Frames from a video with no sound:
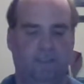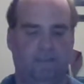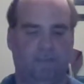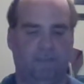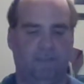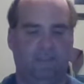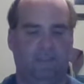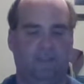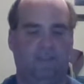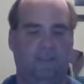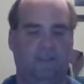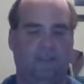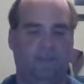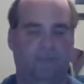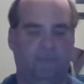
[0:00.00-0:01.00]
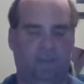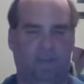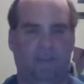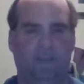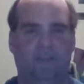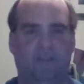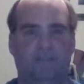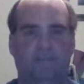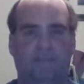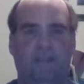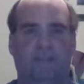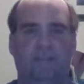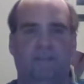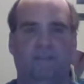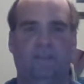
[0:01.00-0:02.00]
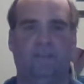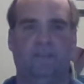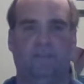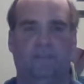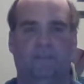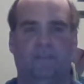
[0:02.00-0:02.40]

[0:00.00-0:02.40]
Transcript: This would have stolen the show.